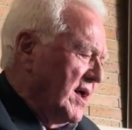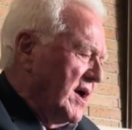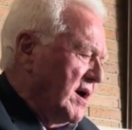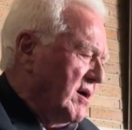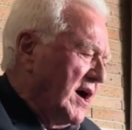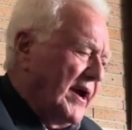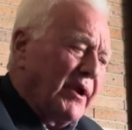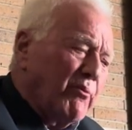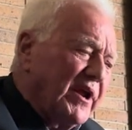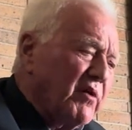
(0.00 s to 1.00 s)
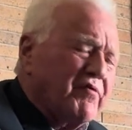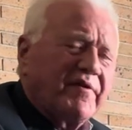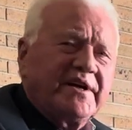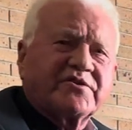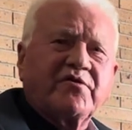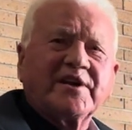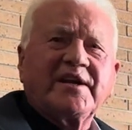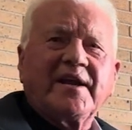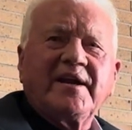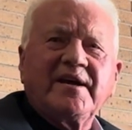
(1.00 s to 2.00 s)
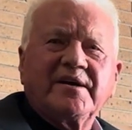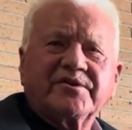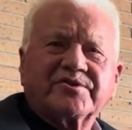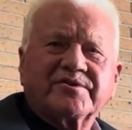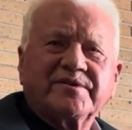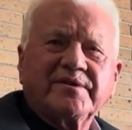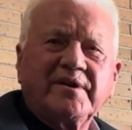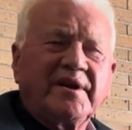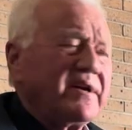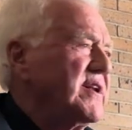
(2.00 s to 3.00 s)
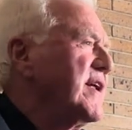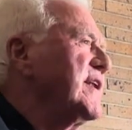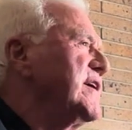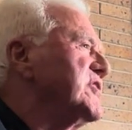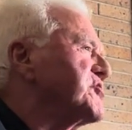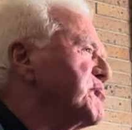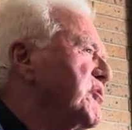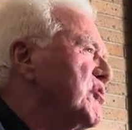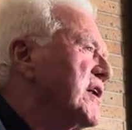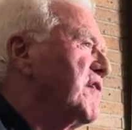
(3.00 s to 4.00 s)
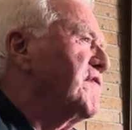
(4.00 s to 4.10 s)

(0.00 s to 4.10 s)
hiring freeze for 10 years. And in 10 years, we would have